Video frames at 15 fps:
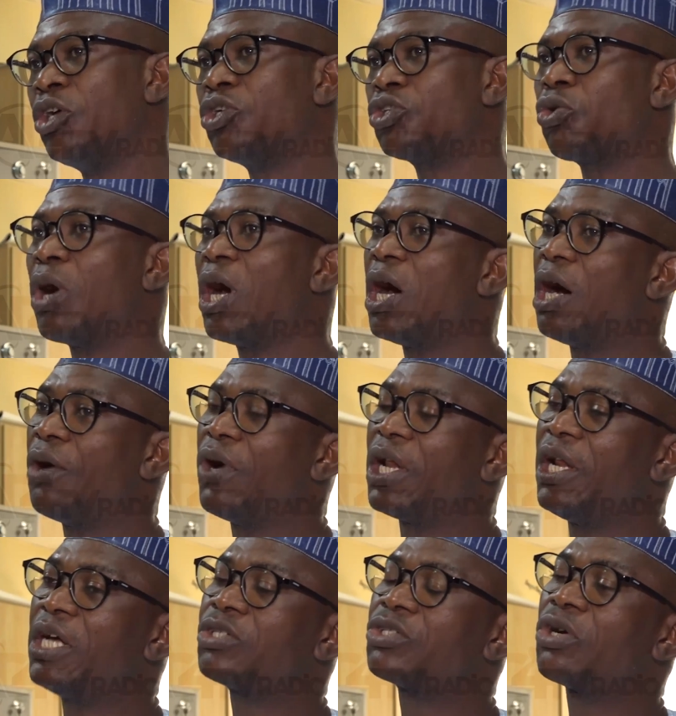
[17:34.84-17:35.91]
So our
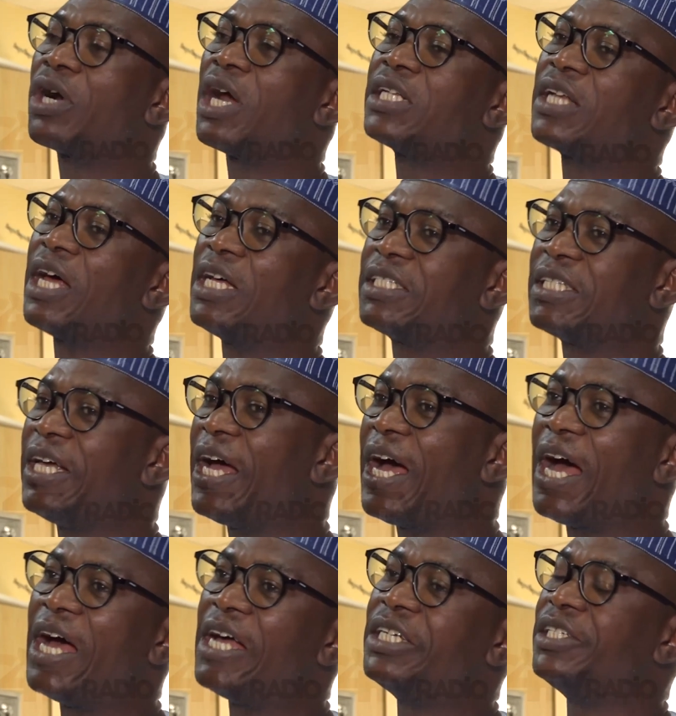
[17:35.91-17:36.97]
lecturers, as they
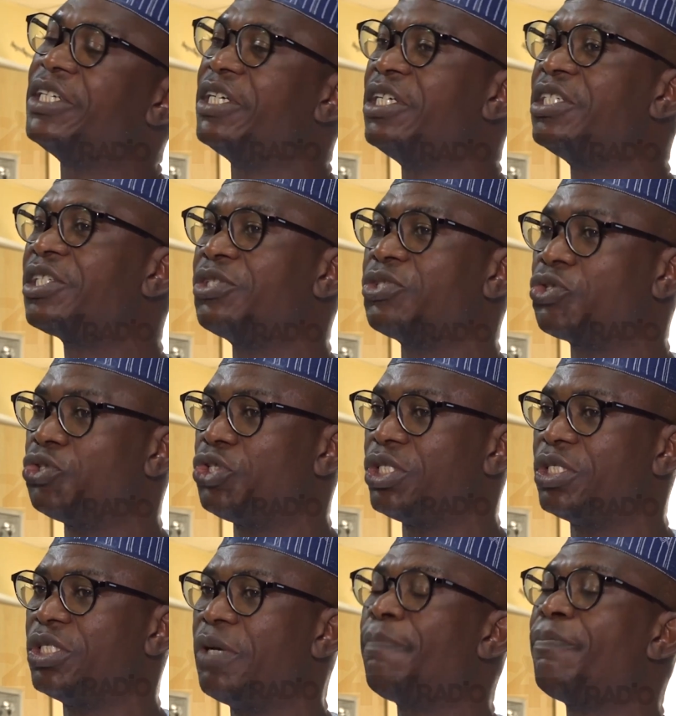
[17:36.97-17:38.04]
are in the
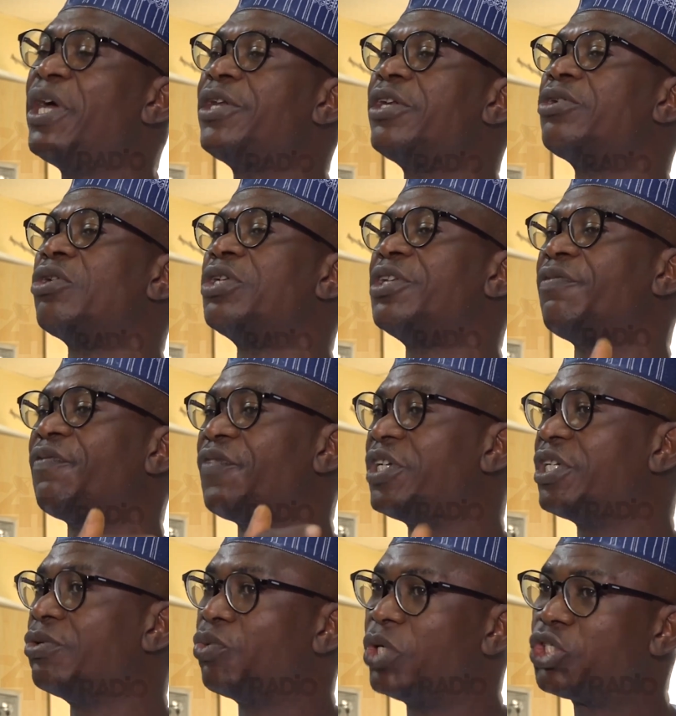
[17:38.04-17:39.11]
institution, depending on the
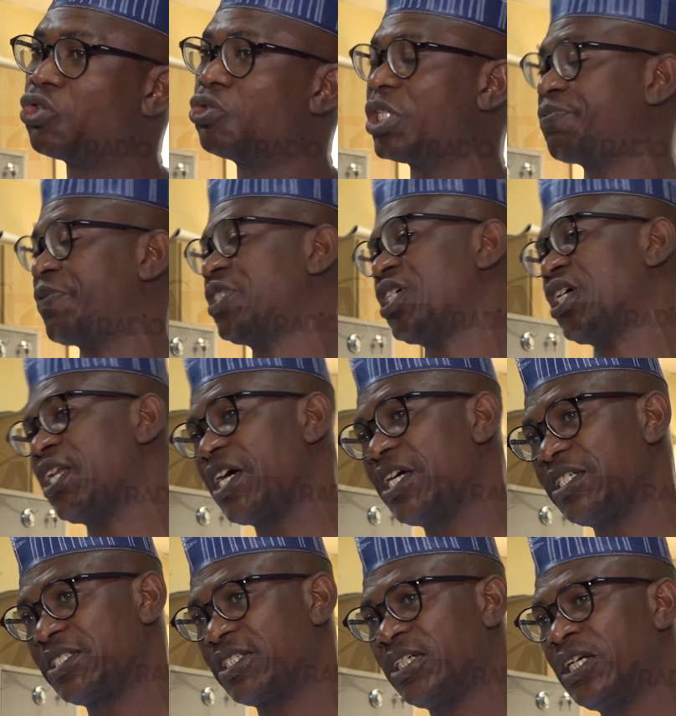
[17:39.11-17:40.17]
field in which you
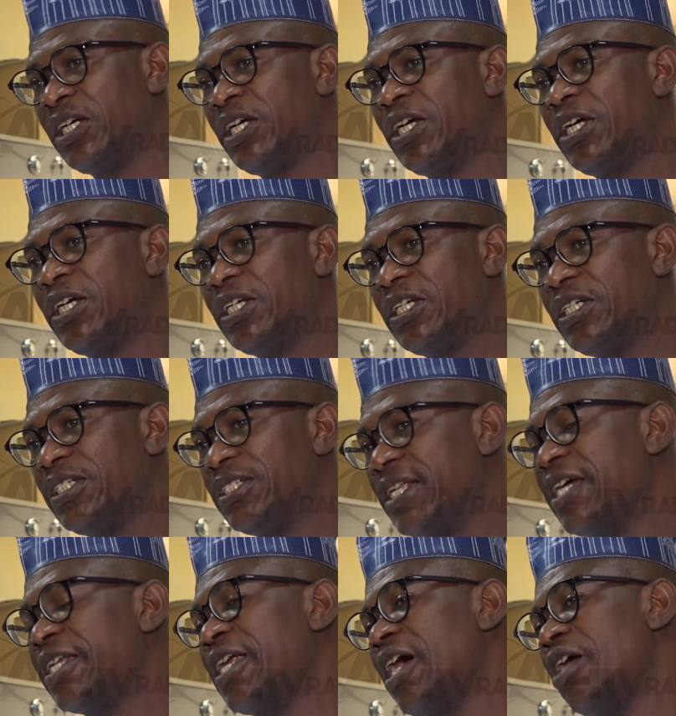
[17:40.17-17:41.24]
specialize, is
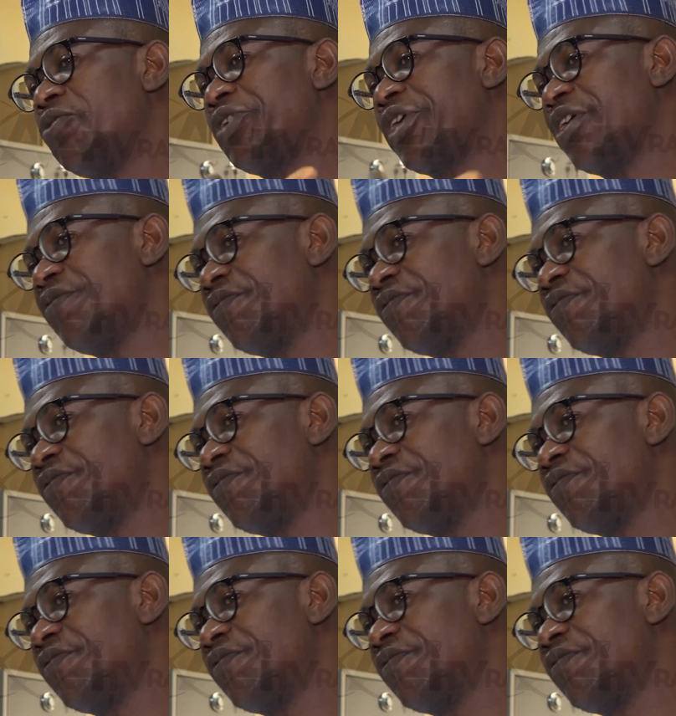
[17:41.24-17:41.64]
then that, okay,